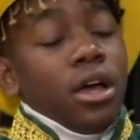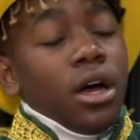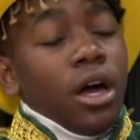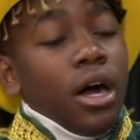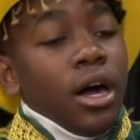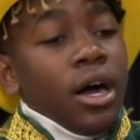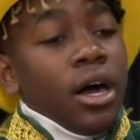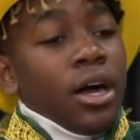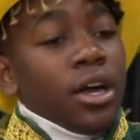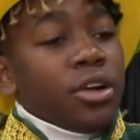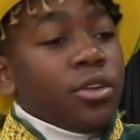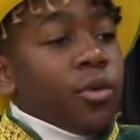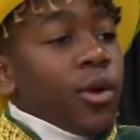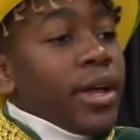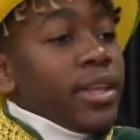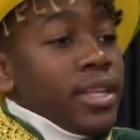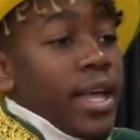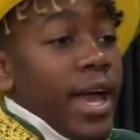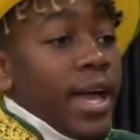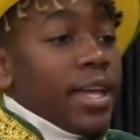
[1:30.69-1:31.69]

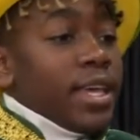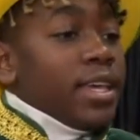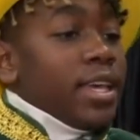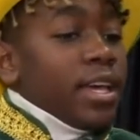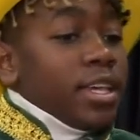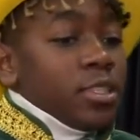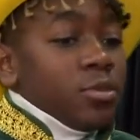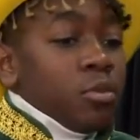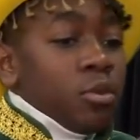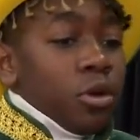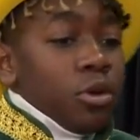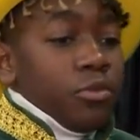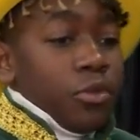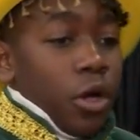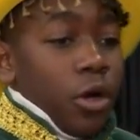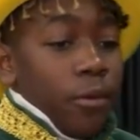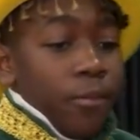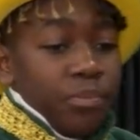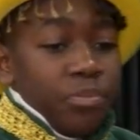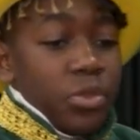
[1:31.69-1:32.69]
Graylag, he has more
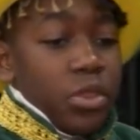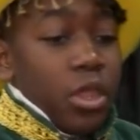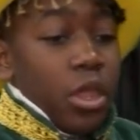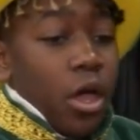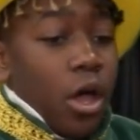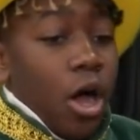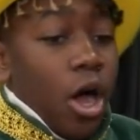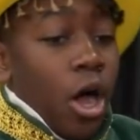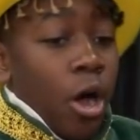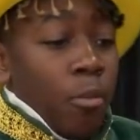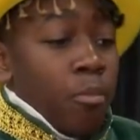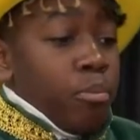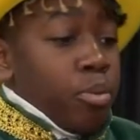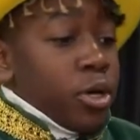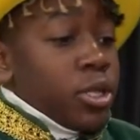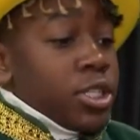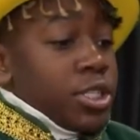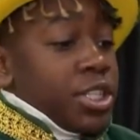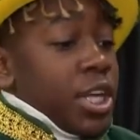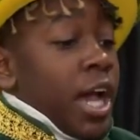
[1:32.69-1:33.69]
of a
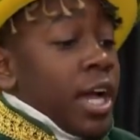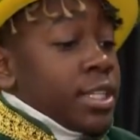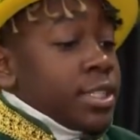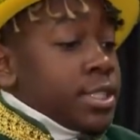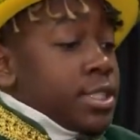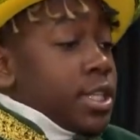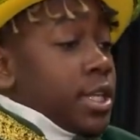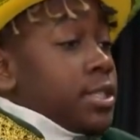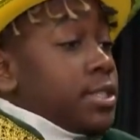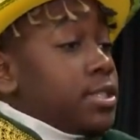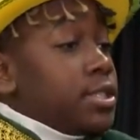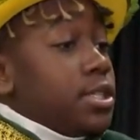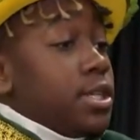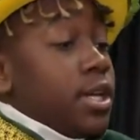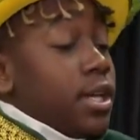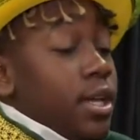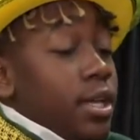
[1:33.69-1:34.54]
British accent.